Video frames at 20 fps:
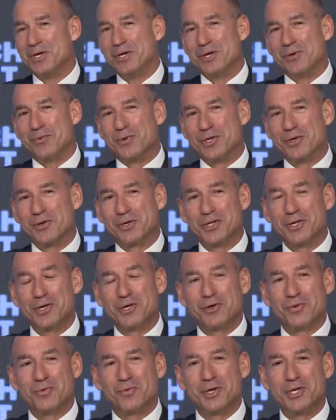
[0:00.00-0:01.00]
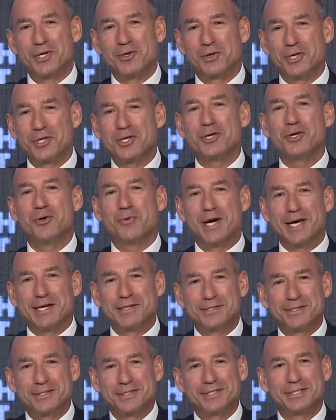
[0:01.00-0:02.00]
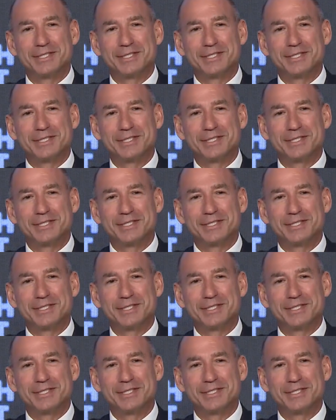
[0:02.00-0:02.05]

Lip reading: When you look at the US,